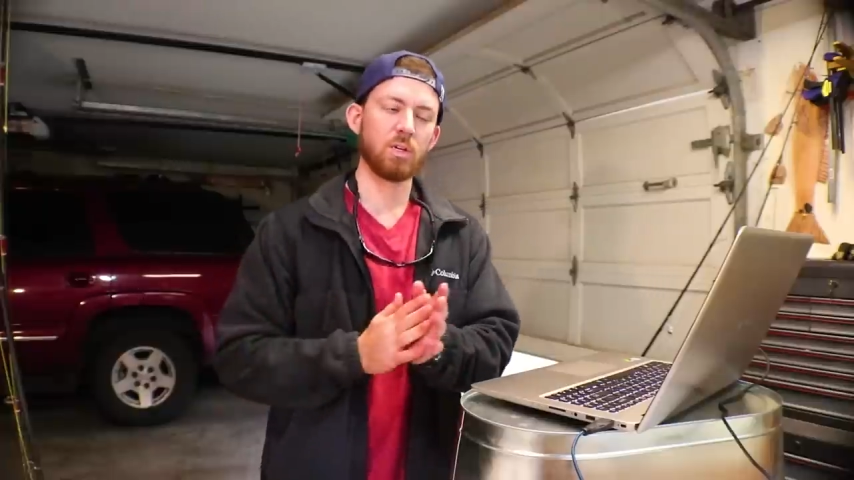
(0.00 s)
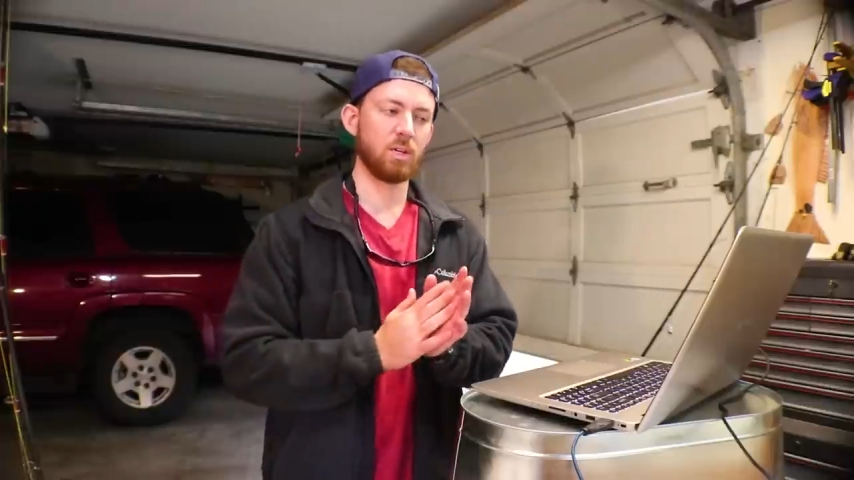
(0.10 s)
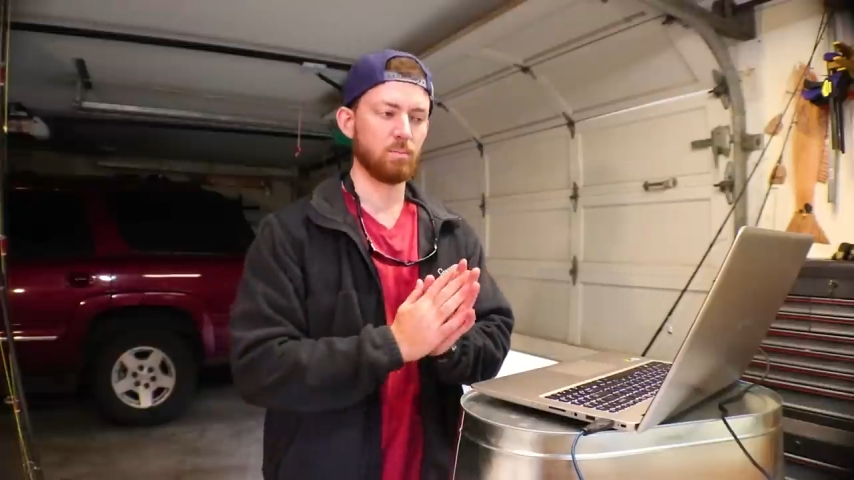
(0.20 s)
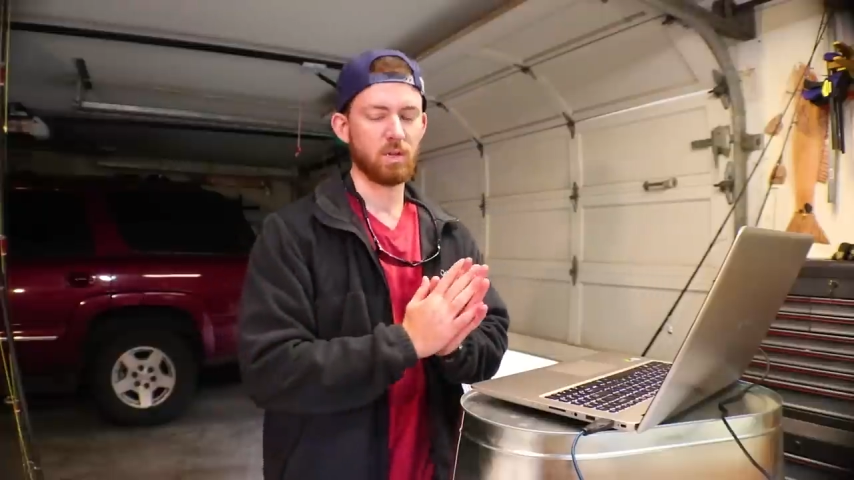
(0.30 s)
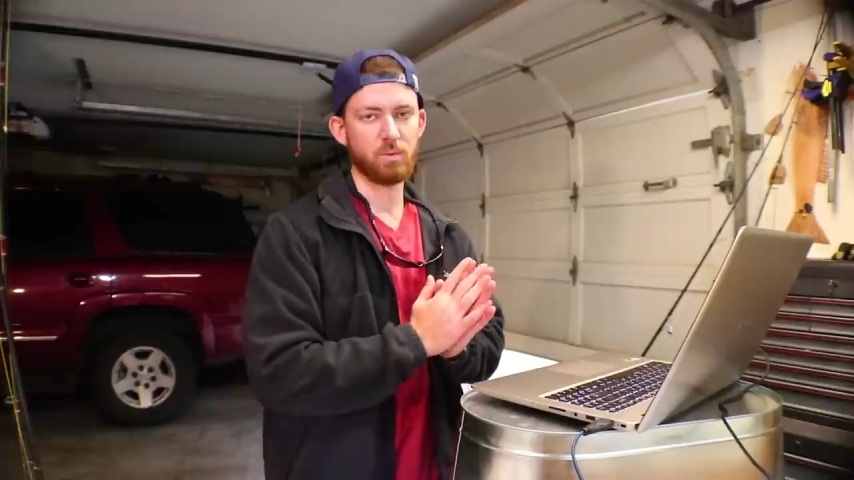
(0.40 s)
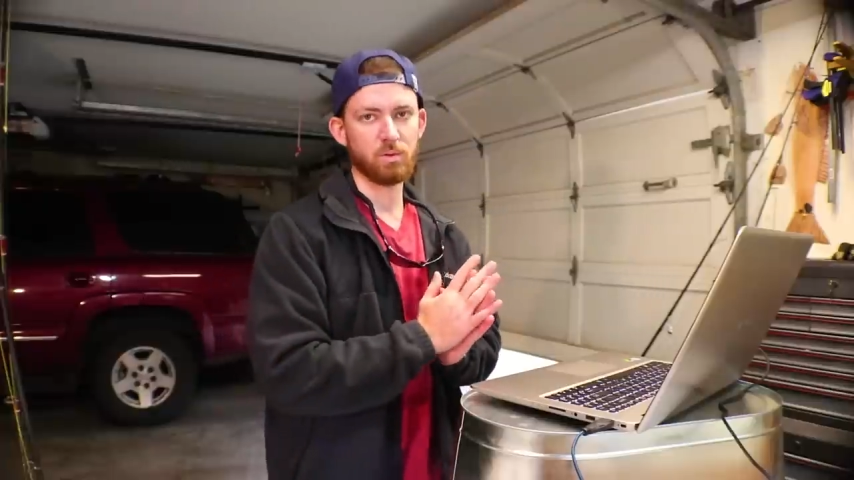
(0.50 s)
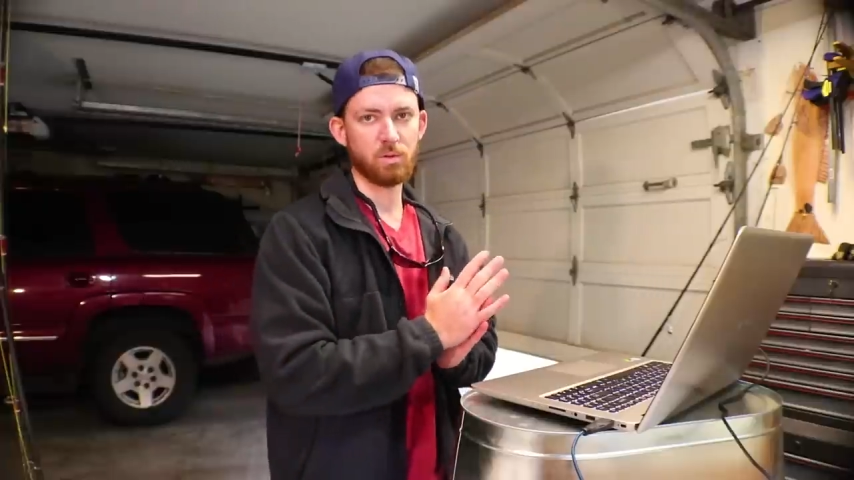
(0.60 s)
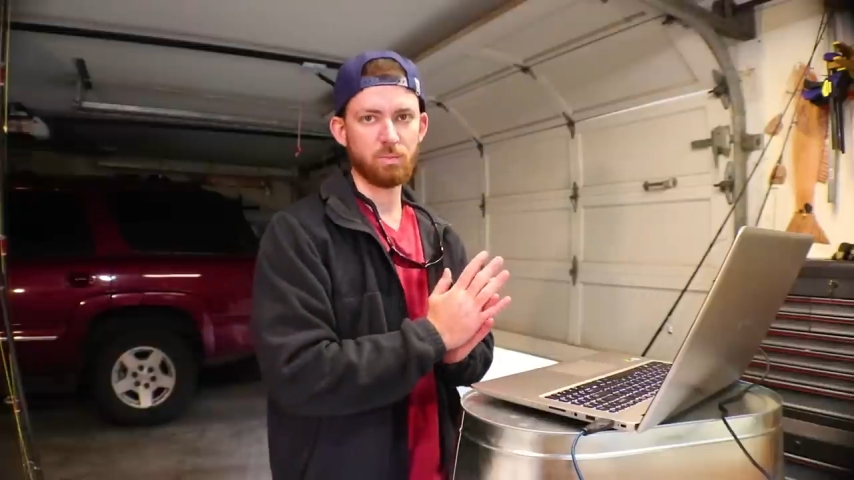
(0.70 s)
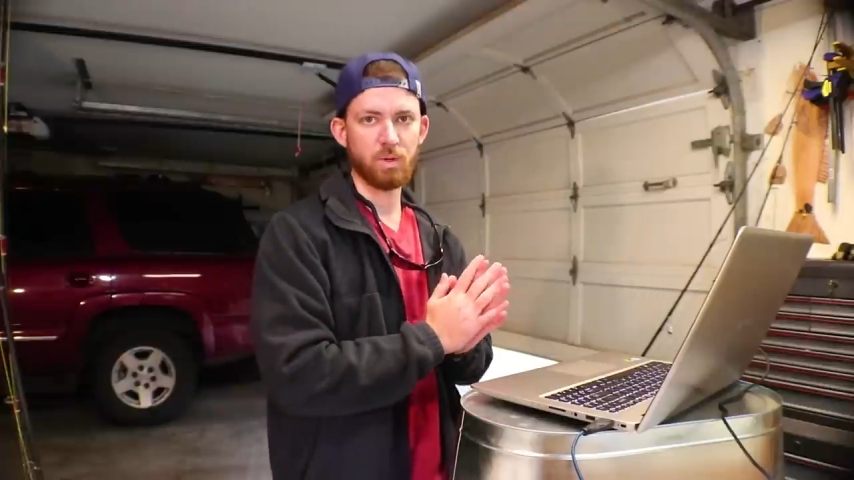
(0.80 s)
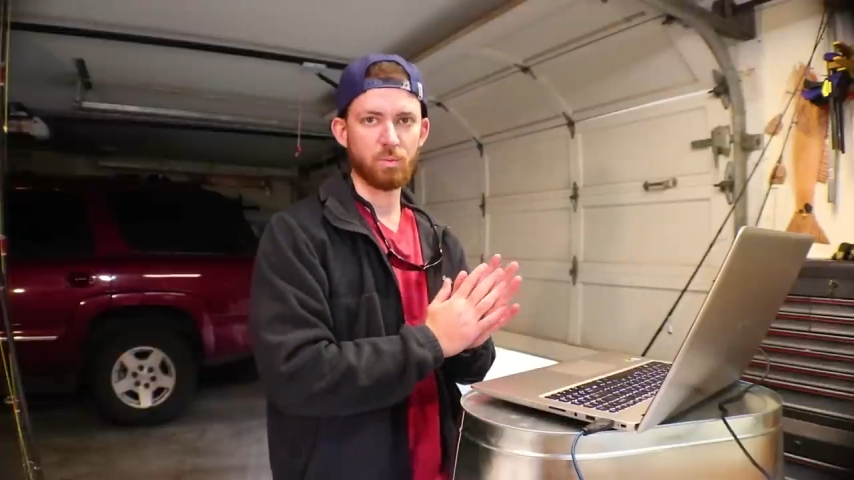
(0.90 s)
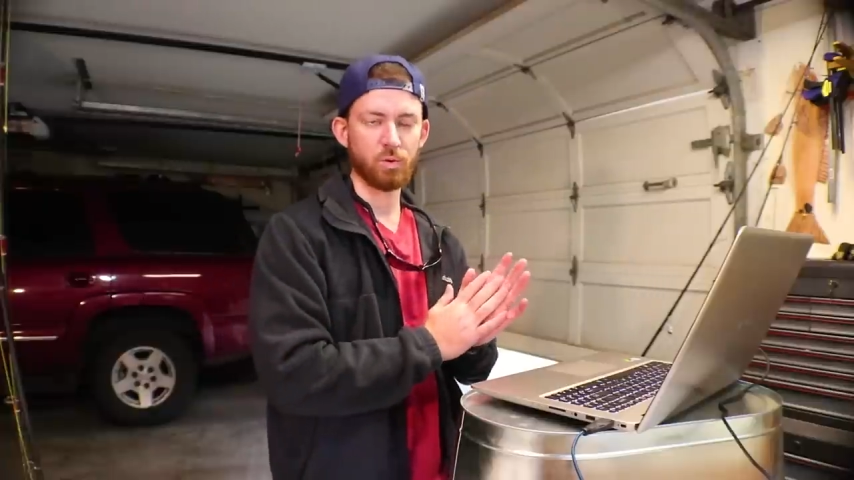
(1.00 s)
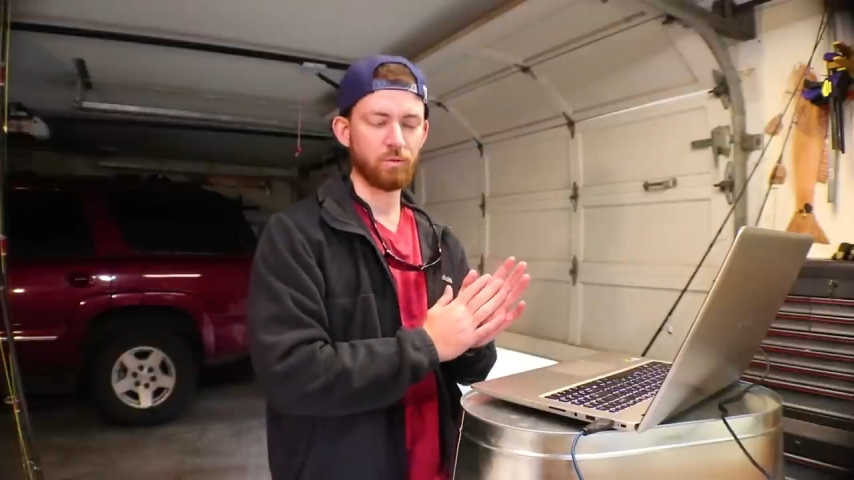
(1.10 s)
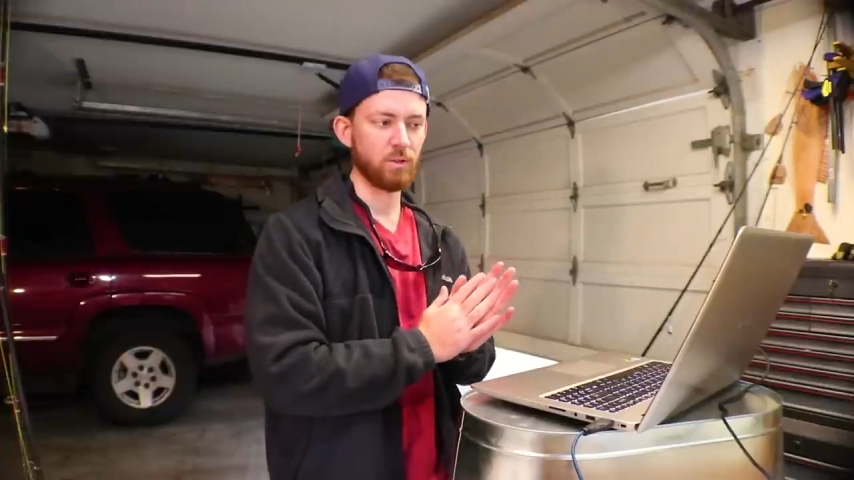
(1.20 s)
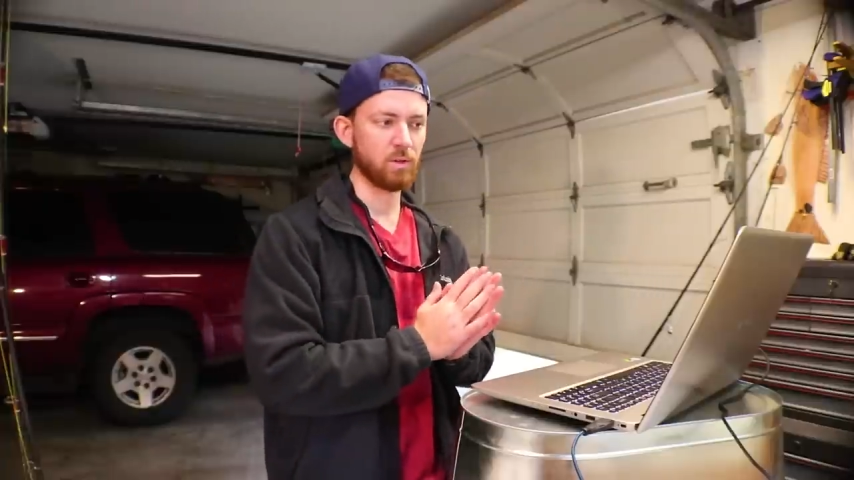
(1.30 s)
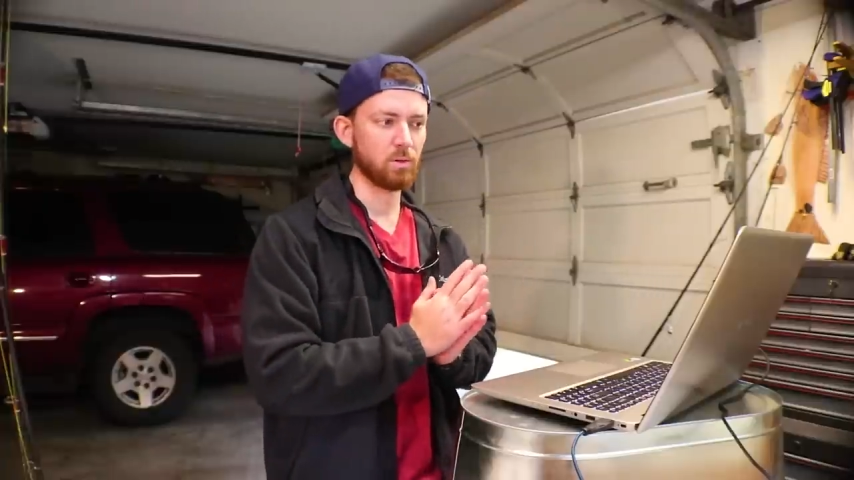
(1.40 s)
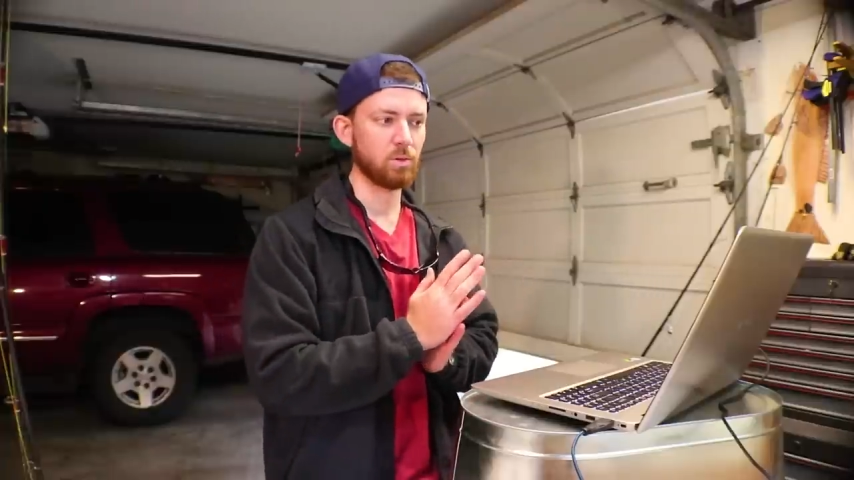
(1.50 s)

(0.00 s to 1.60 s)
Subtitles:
and maybe a little bit more feel,